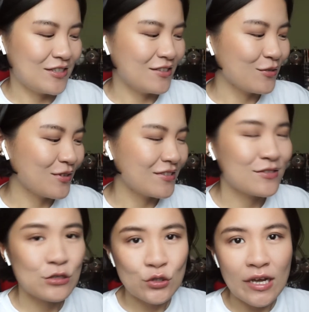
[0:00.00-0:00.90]
Denona
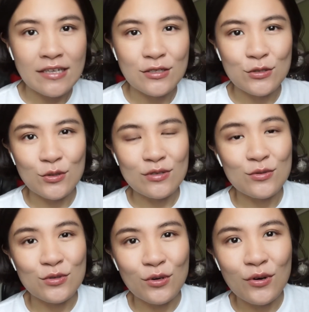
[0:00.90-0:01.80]
is trying to do a
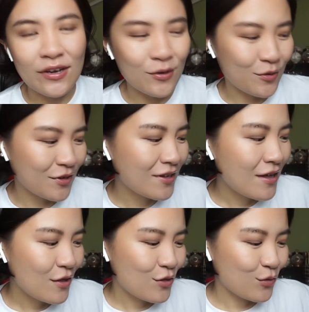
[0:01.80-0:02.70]
tutorial
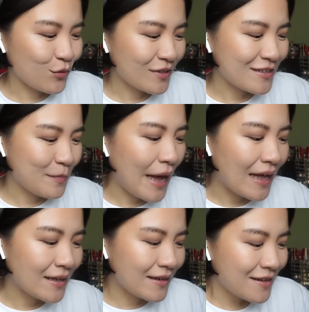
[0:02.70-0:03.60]
through this
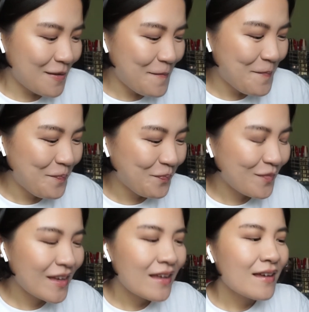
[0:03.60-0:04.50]
palette,
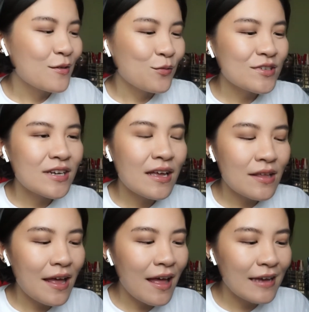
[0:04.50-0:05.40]
which
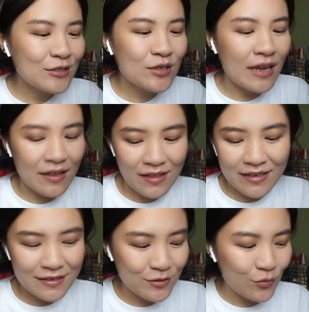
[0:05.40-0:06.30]
I think
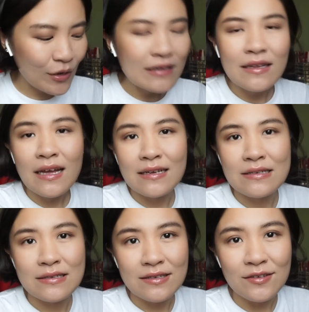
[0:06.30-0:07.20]
is quite
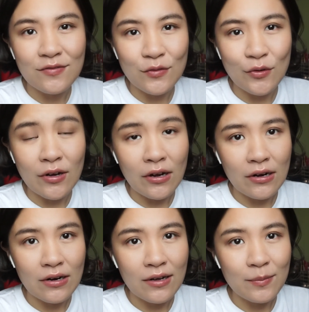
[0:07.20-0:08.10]
nice. If you
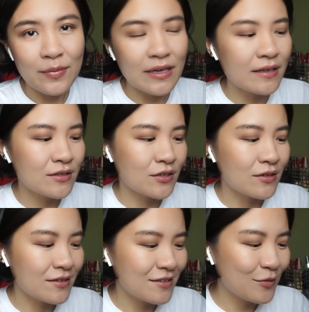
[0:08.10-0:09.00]
are a
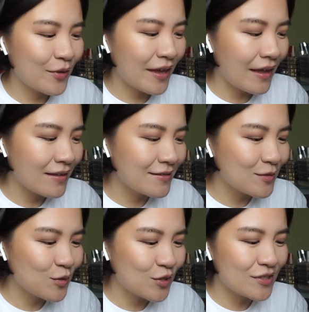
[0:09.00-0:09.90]
beginner, you can
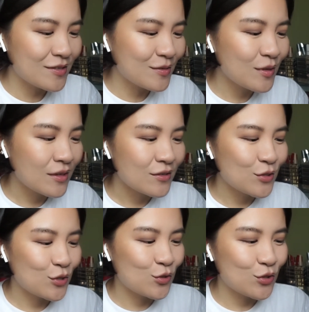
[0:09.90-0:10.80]
just
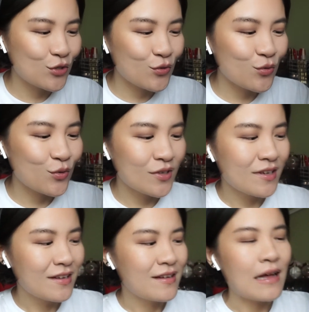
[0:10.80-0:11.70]
do
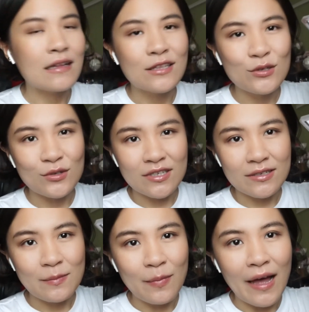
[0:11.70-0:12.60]
a look
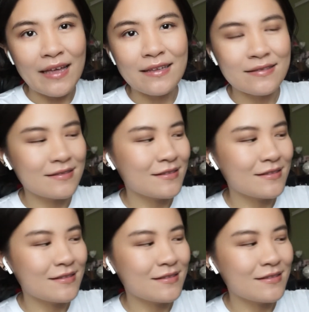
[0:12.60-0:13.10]
by,